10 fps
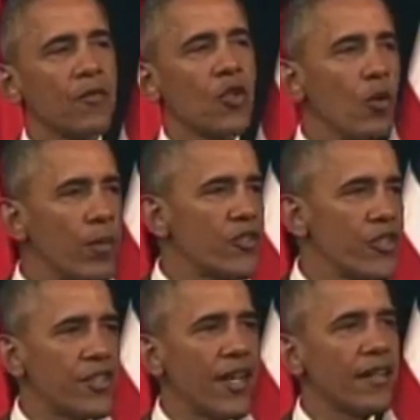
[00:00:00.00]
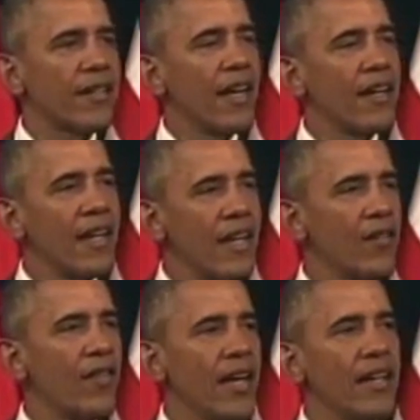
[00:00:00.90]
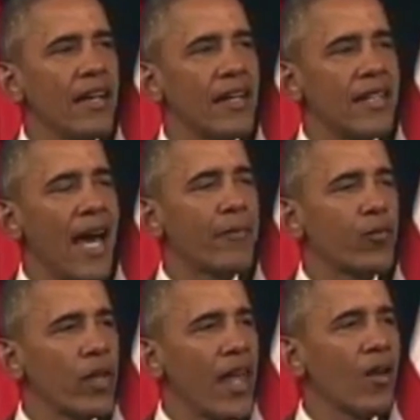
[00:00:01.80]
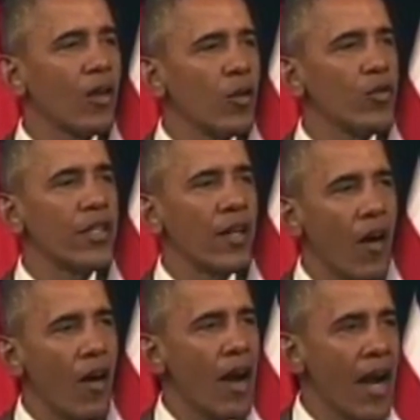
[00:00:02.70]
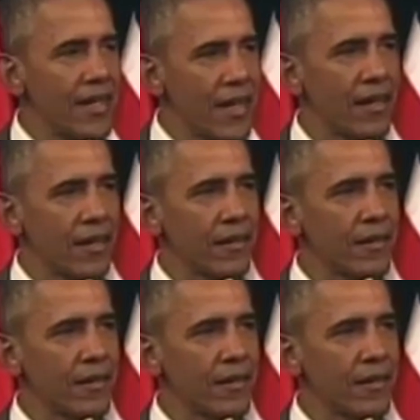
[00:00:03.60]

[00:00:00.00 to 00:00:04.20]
Cubans, she said, can innovate and adapt without losing our identity.